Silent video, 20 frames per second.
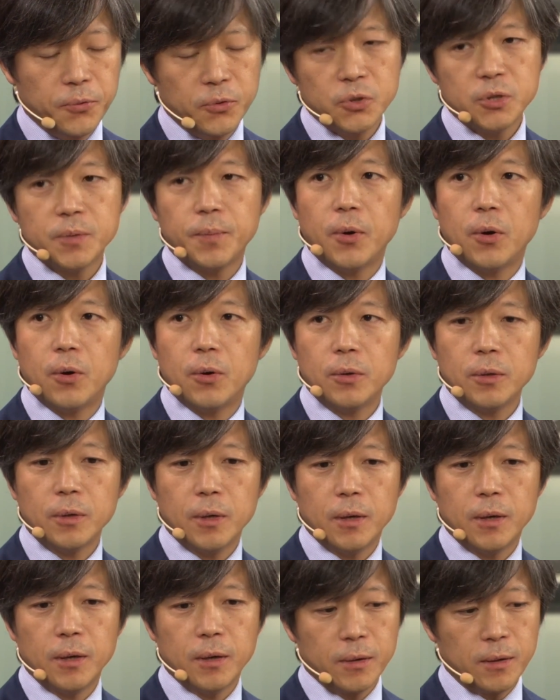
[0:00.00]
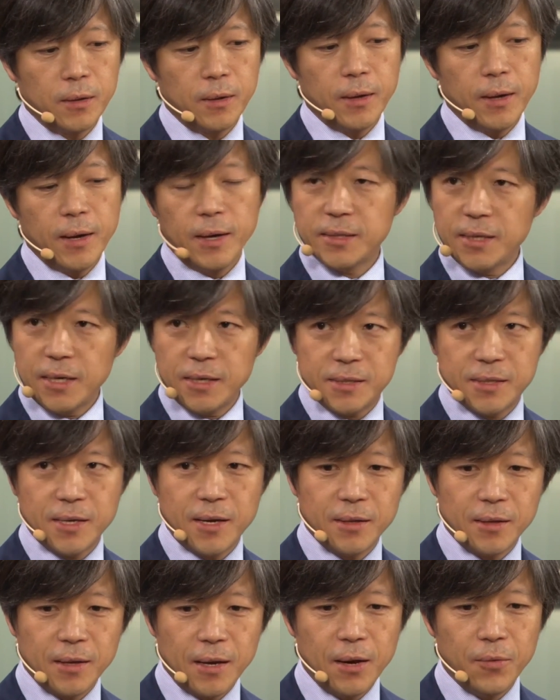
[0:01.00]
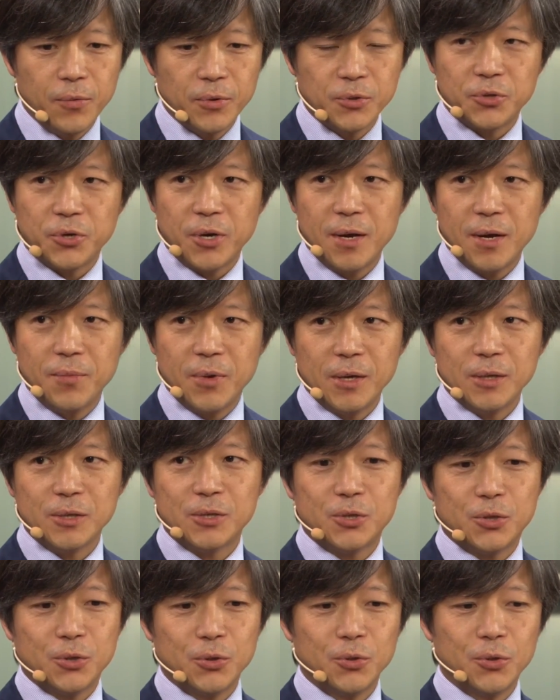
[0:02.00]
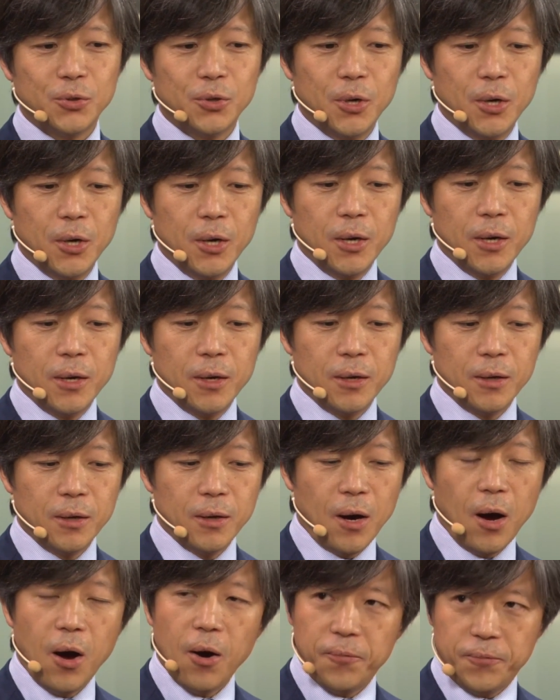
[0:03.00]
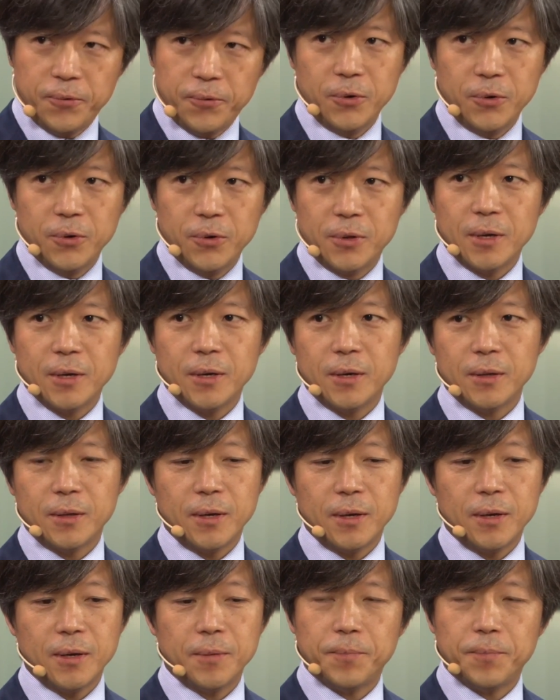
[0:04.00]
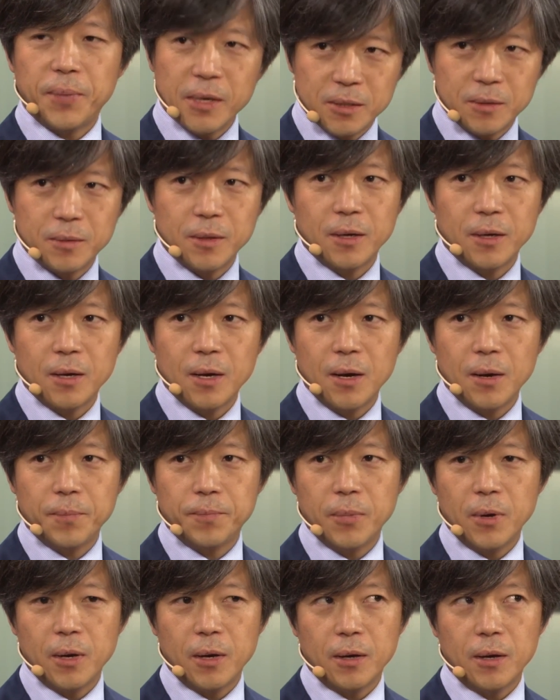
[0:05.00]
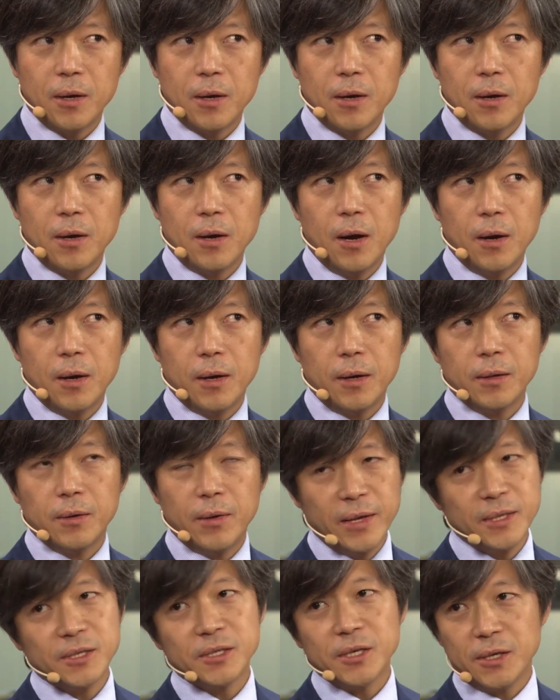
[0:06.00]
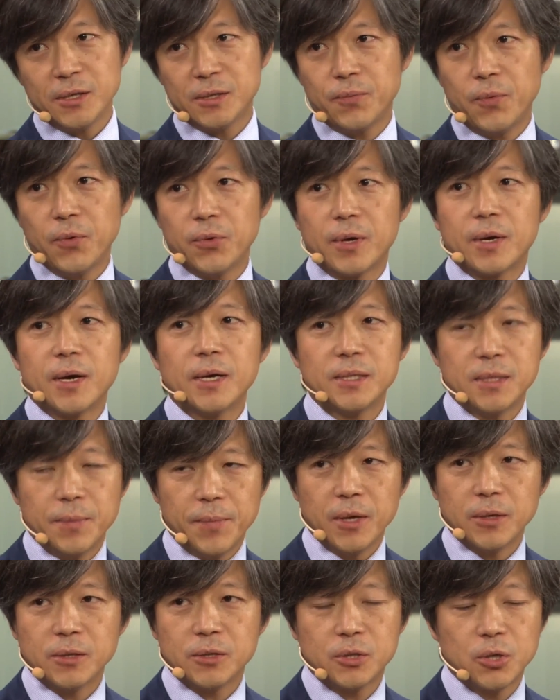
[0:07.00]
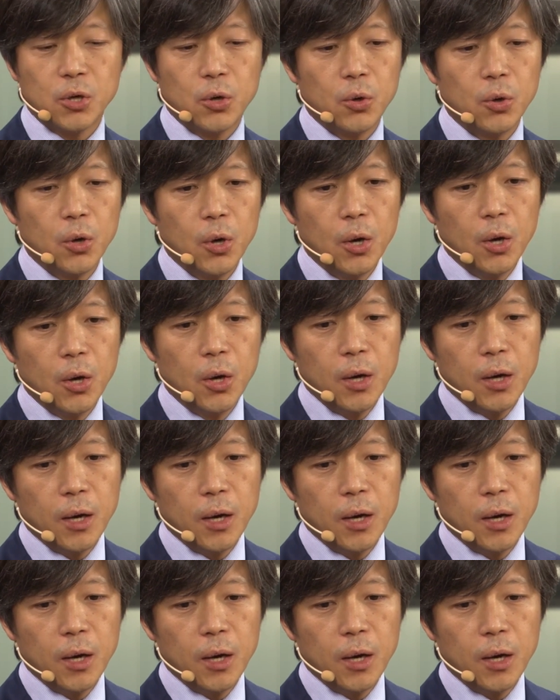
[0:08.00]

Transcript: first of all, as I said, our dream is to offer the best lenses for the customers. So